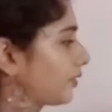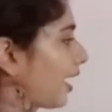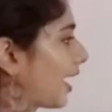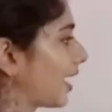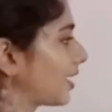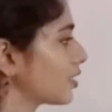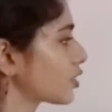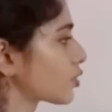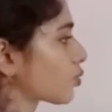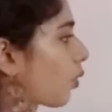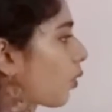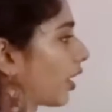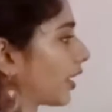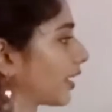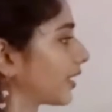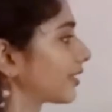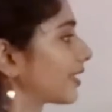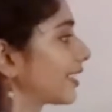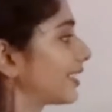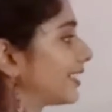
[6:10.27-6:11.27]
N is
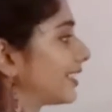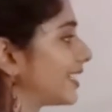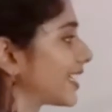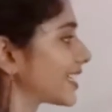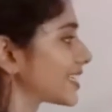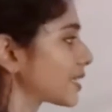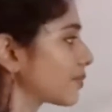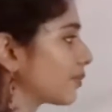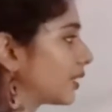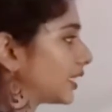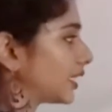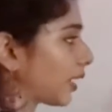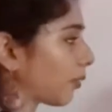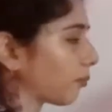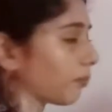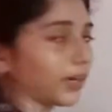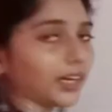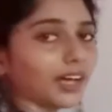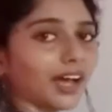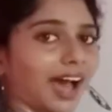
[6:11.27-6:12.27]
what? The decimal
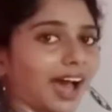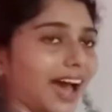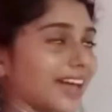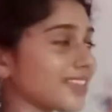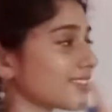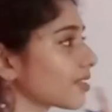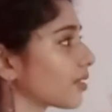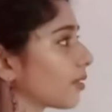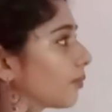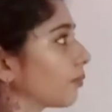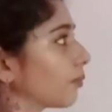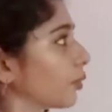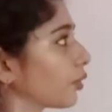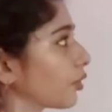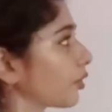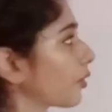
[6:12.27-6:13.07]
number as input.